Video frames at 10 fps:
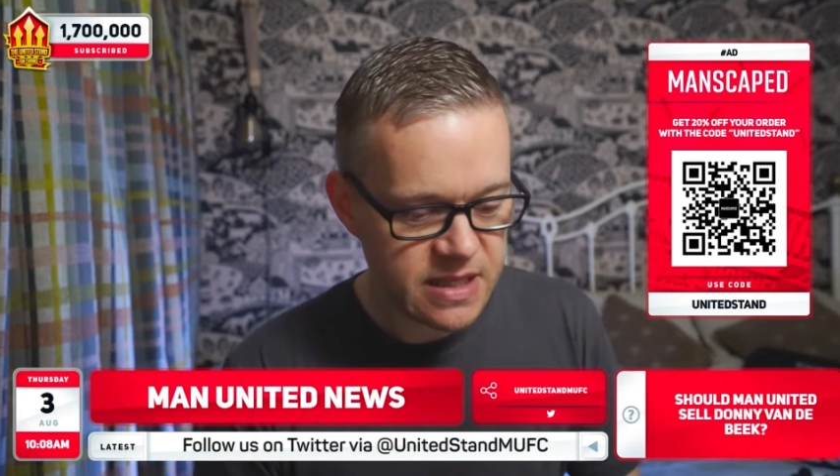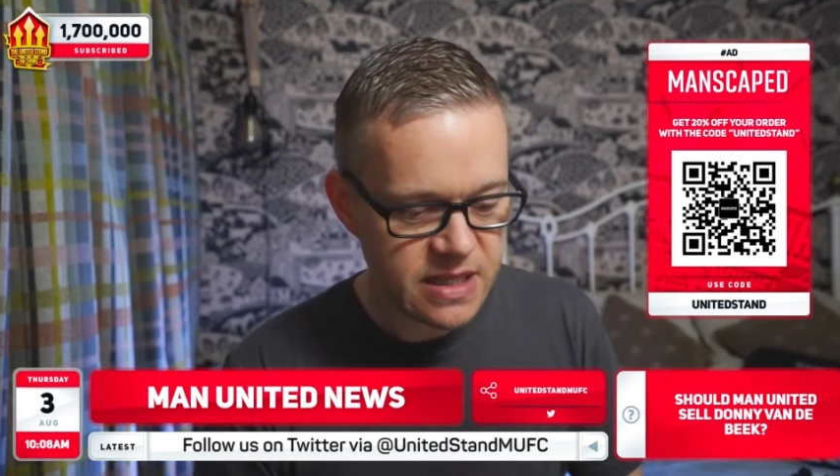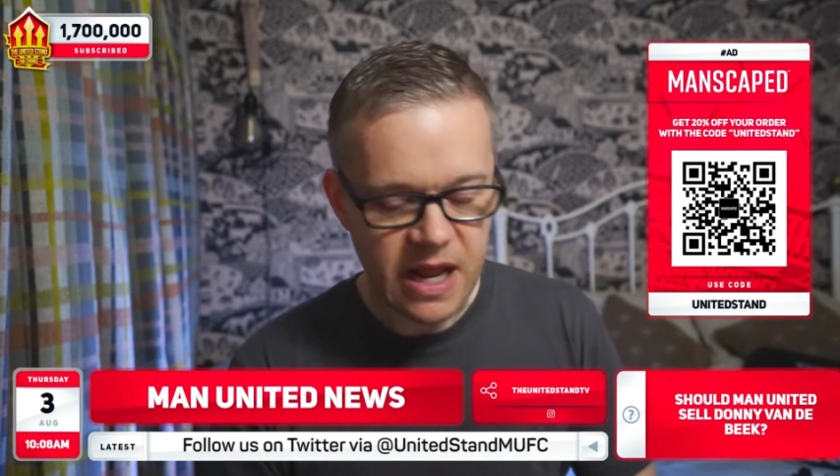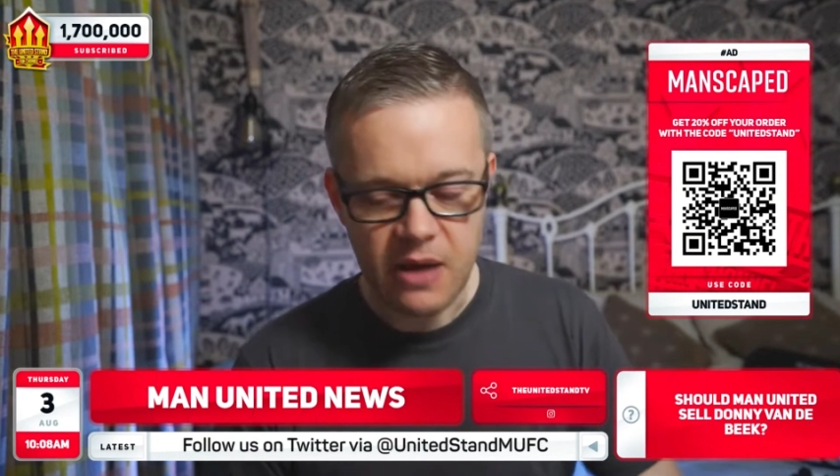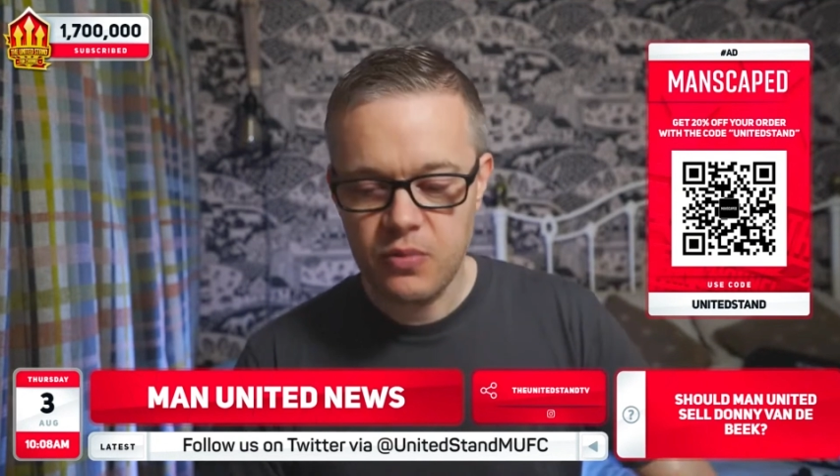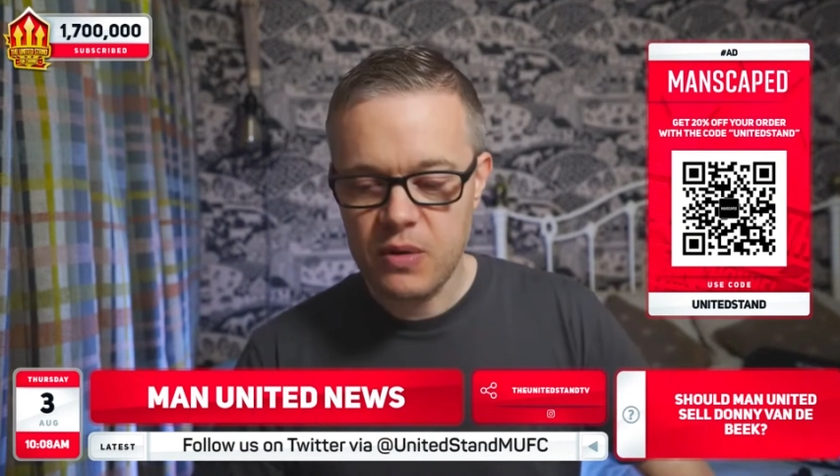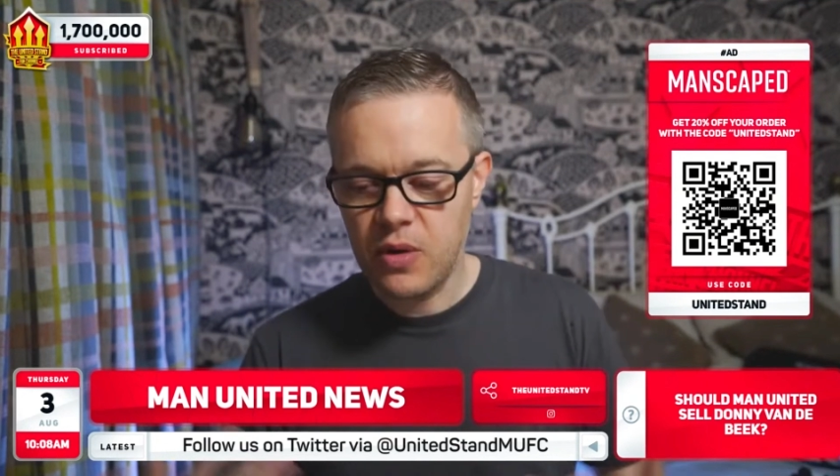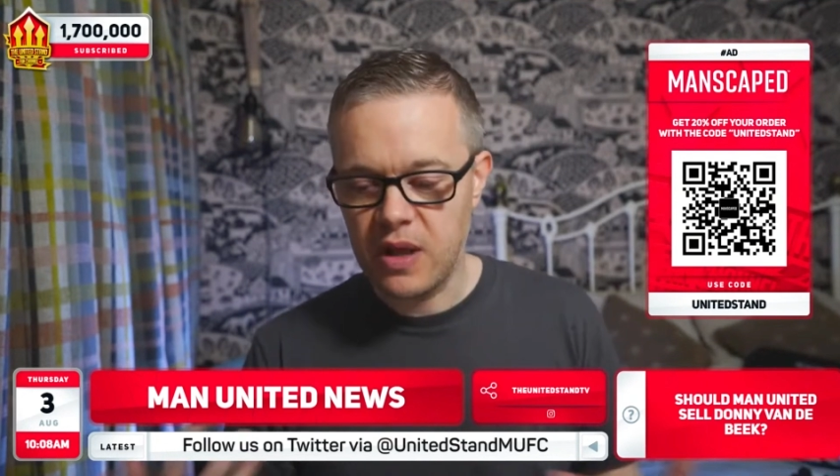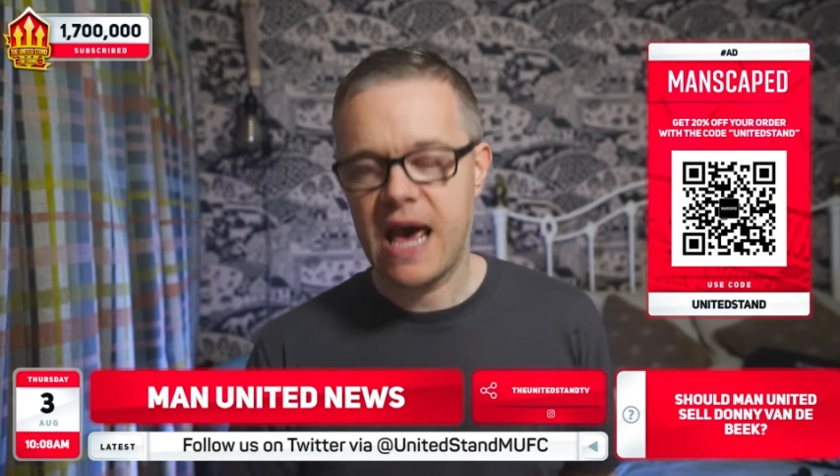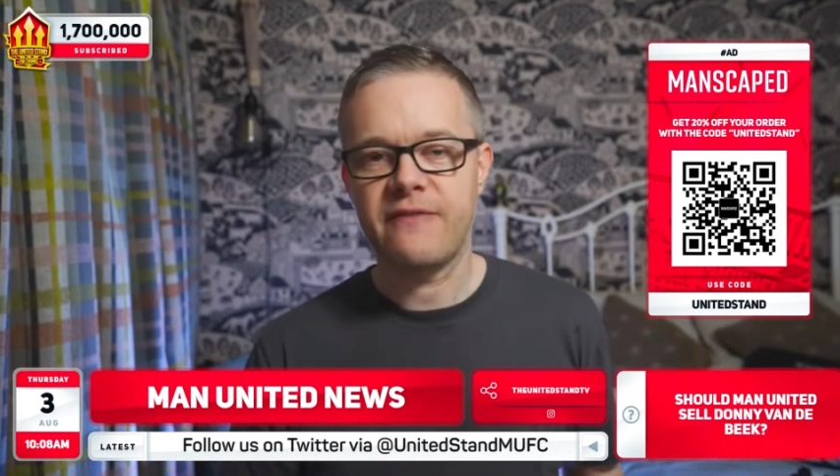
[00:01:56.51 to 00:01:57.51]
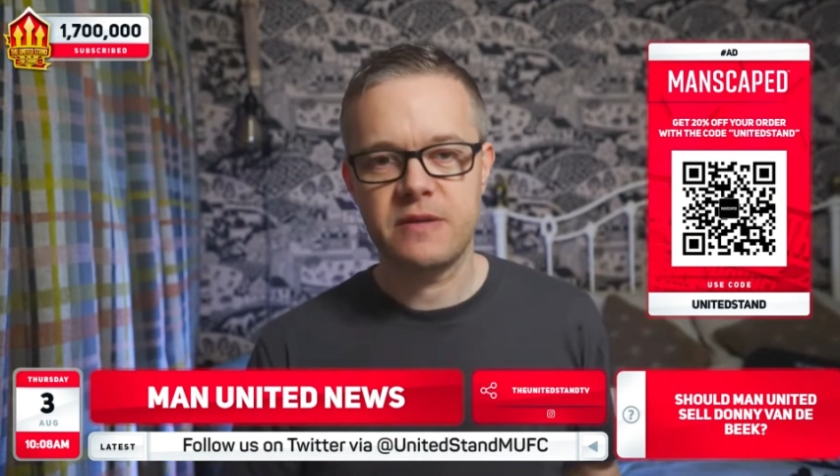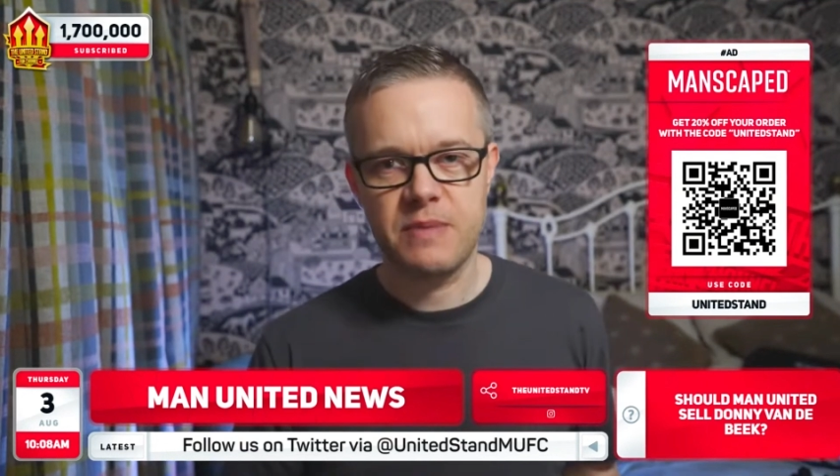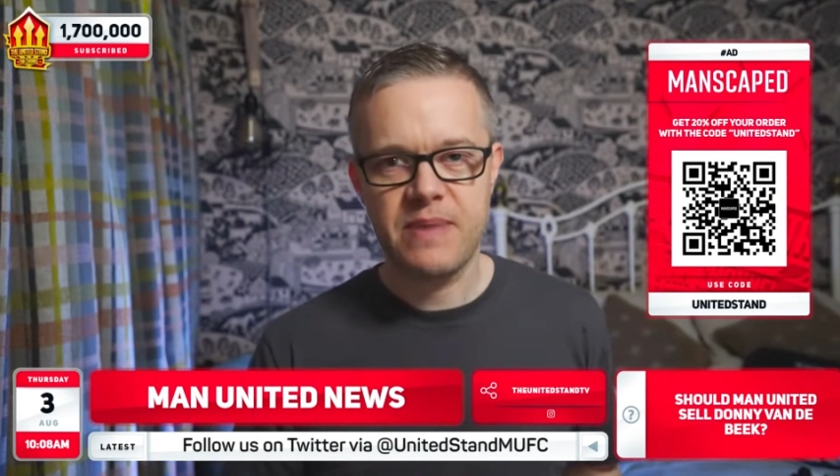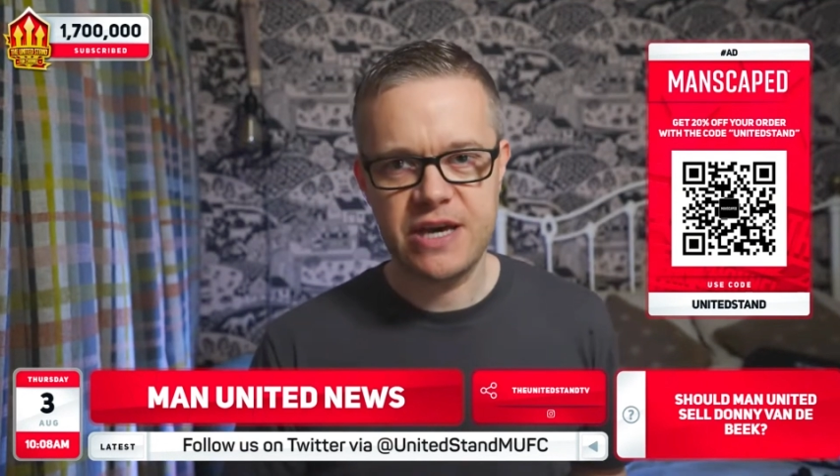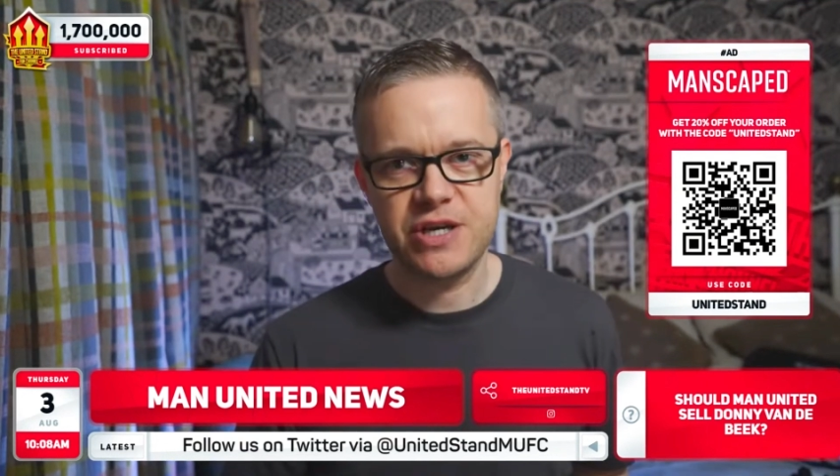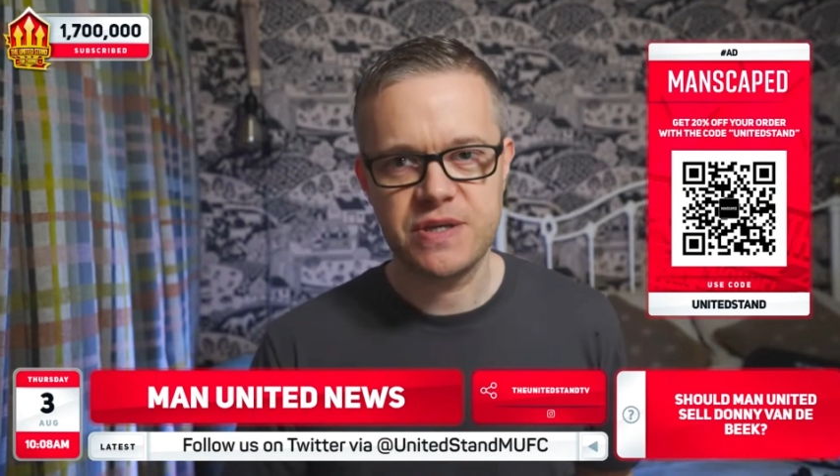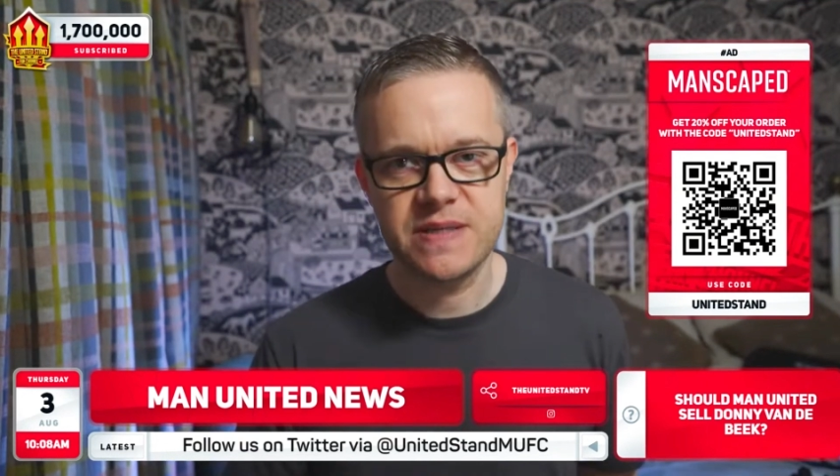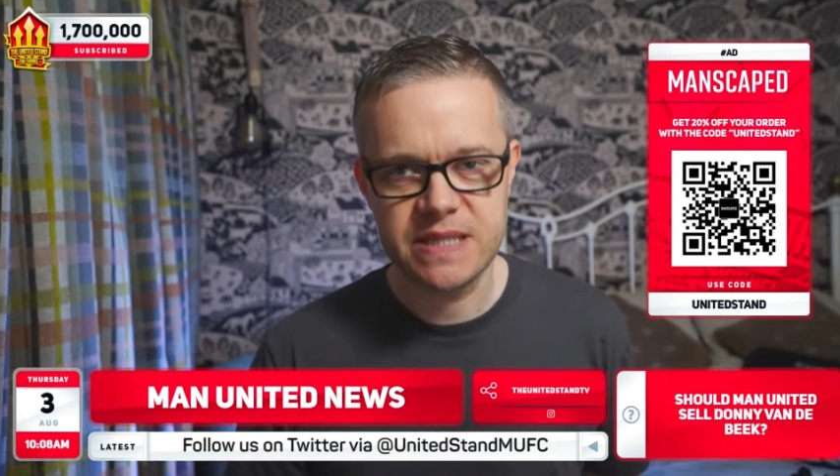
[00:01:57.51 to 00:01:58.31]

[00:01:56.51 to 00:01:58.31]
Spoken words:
yeah, we will have to be patient